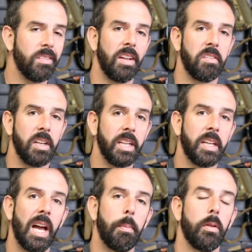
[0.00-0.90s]
It has an end
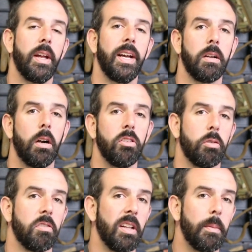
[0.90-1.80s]
cap on the handguard, so
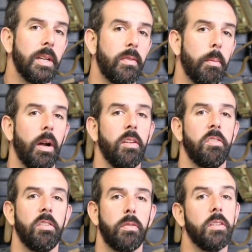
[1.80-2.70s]
it's a little bit different
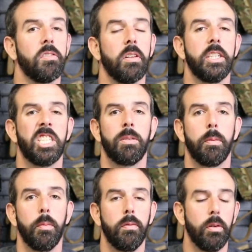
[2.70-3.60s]
process for installation and
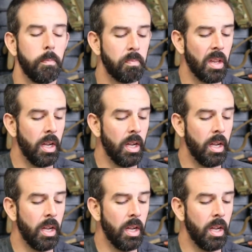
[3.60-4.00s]
removal.